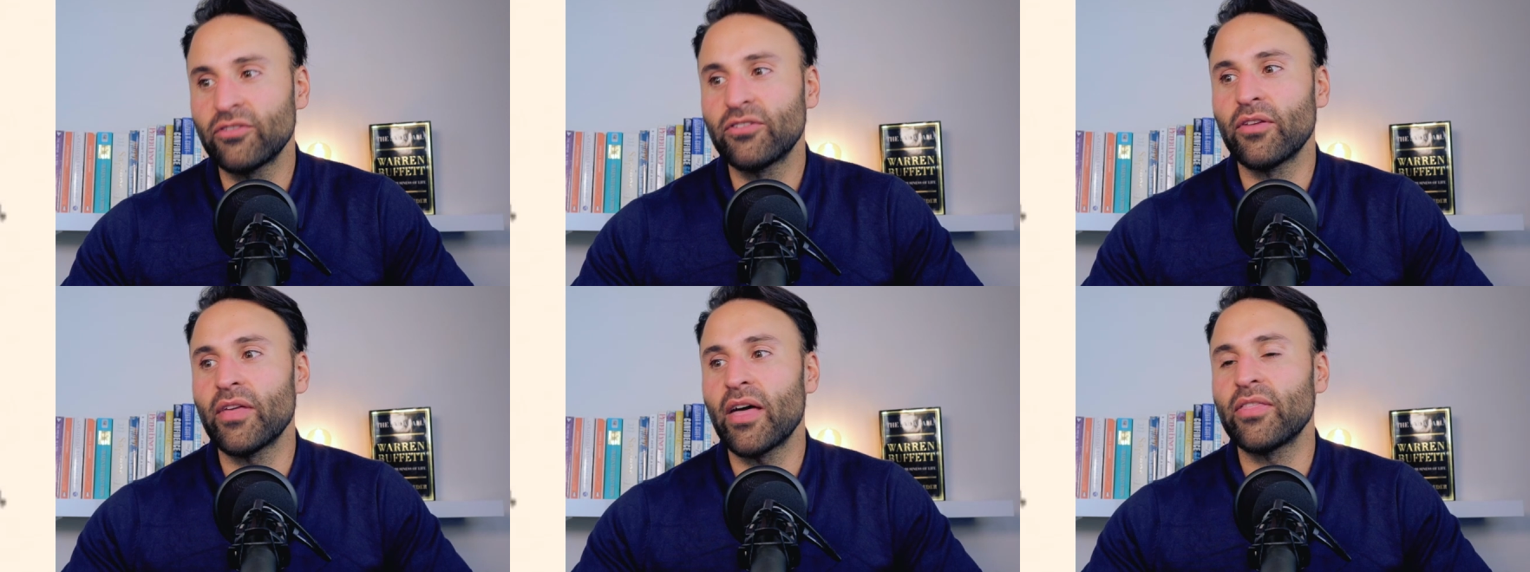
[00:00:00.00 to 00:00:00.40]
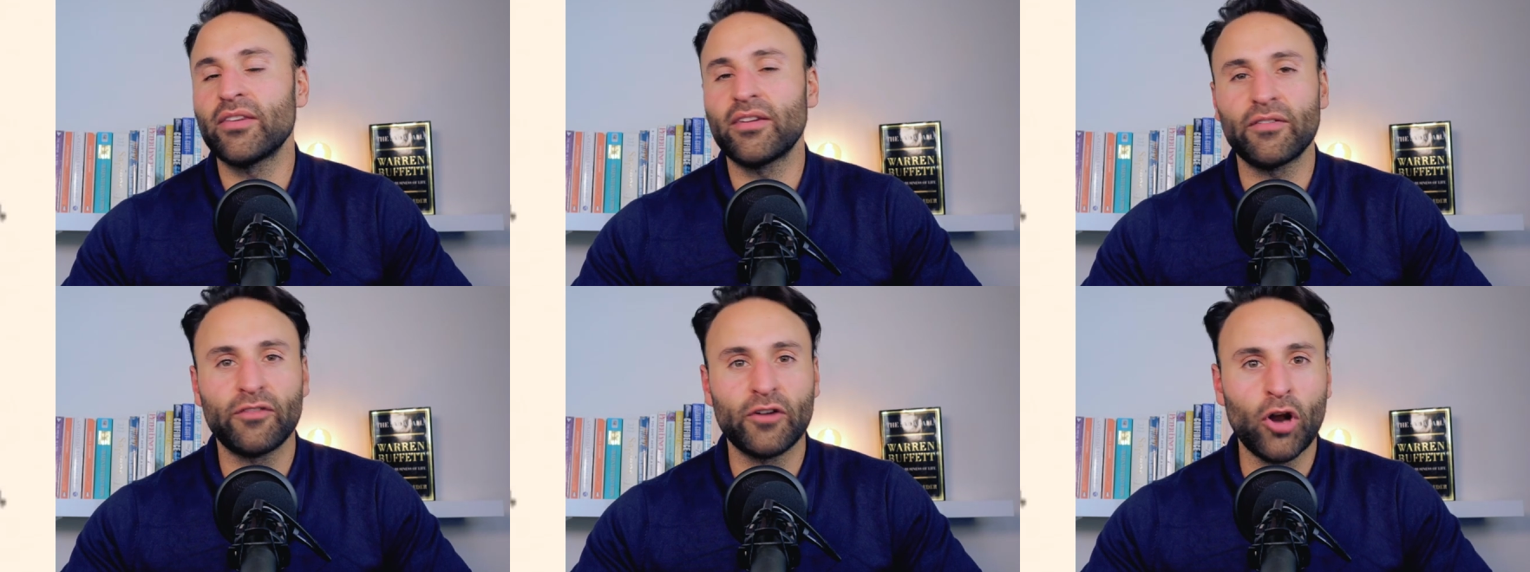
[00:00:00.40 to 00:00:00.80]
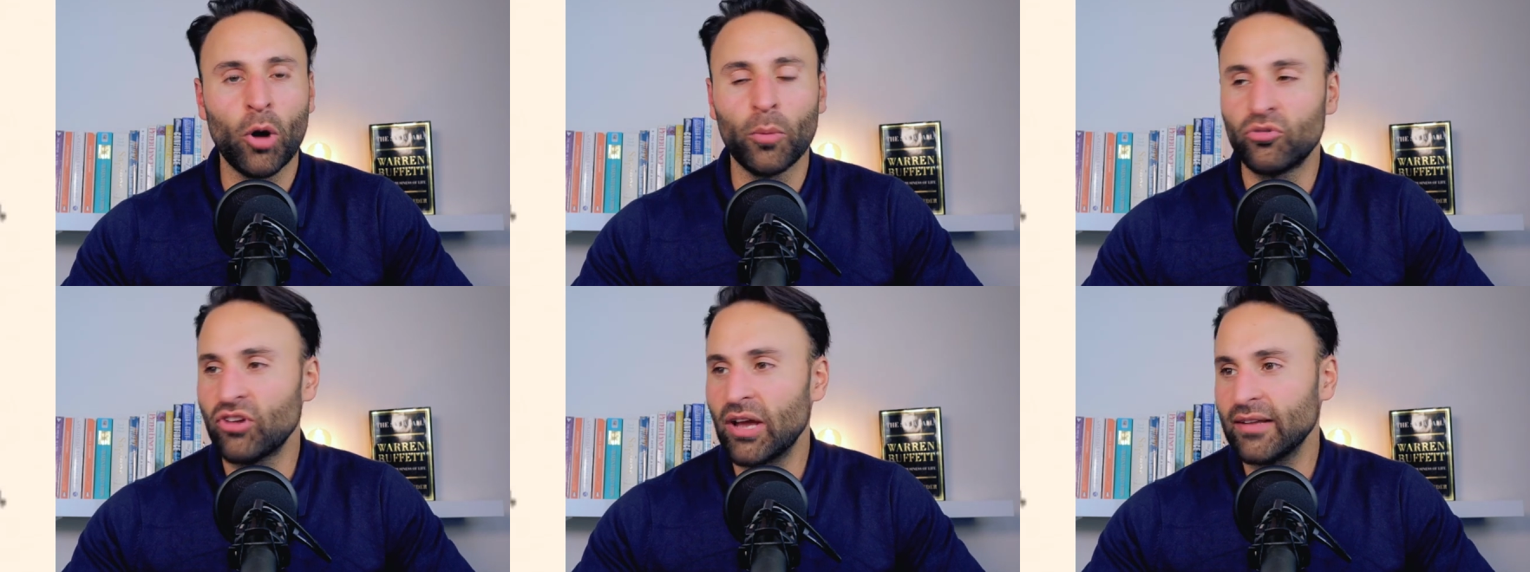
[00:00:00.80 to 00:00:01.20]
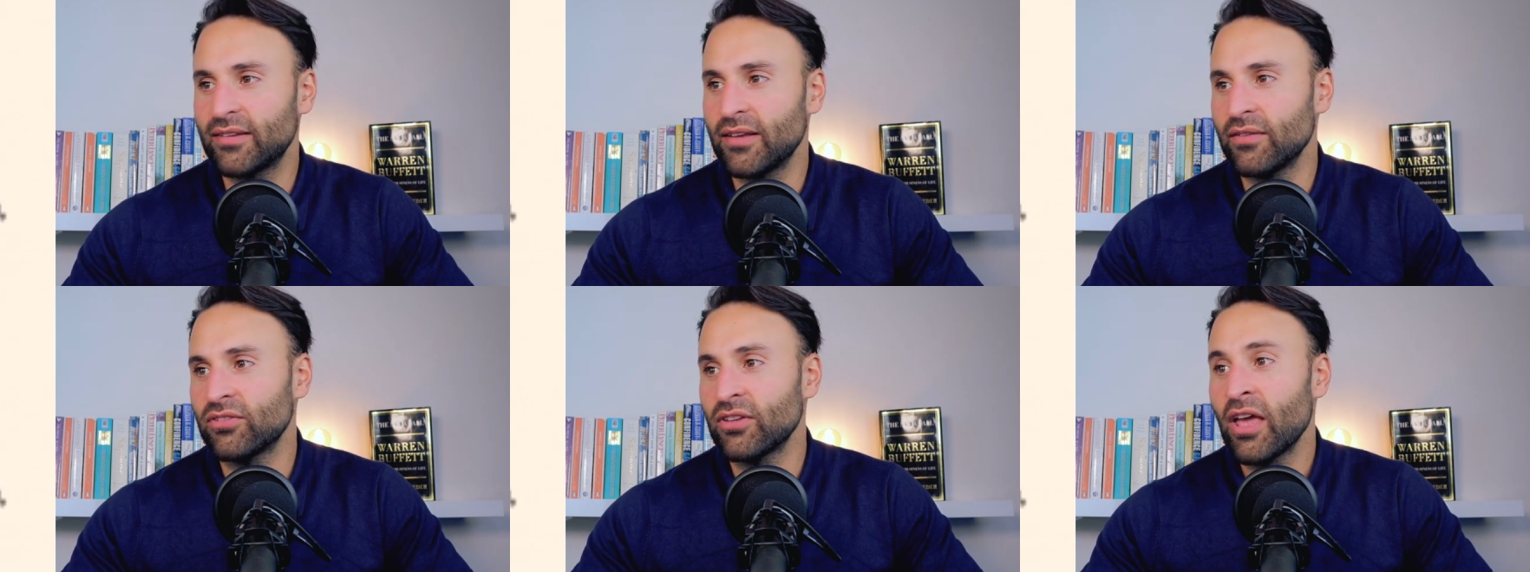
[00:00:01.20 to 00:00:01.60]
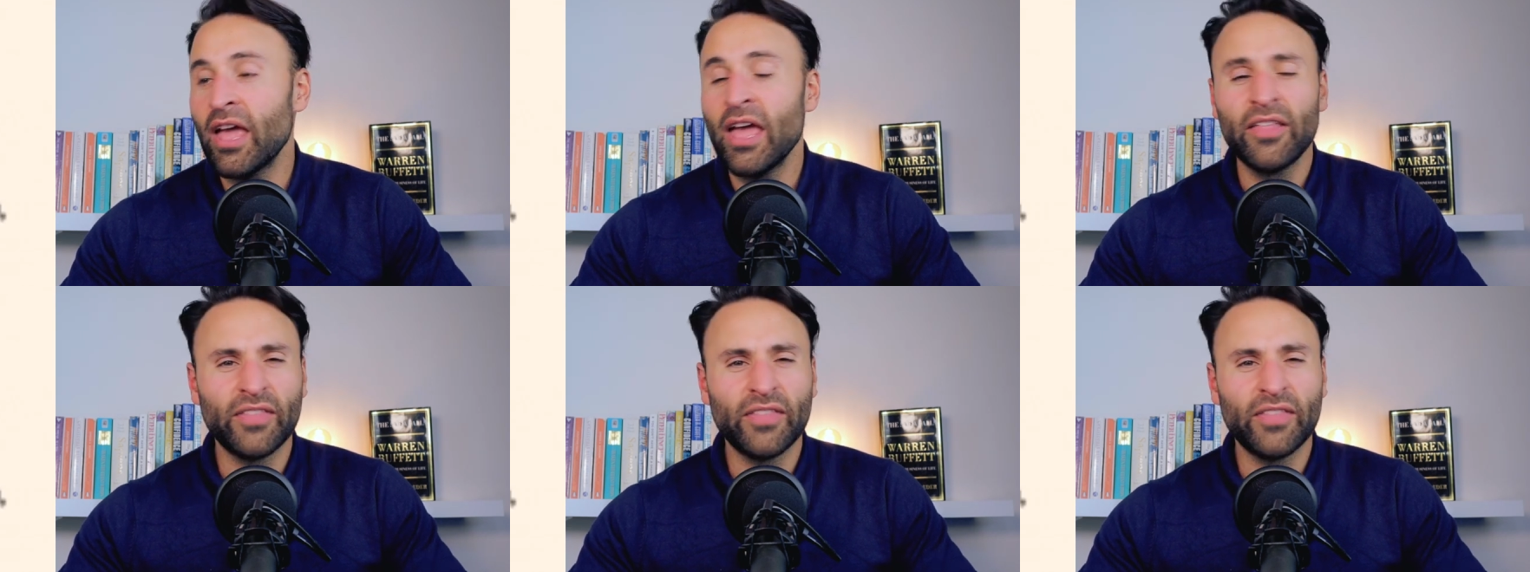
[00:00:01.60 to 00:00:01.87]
So they're the different objectives.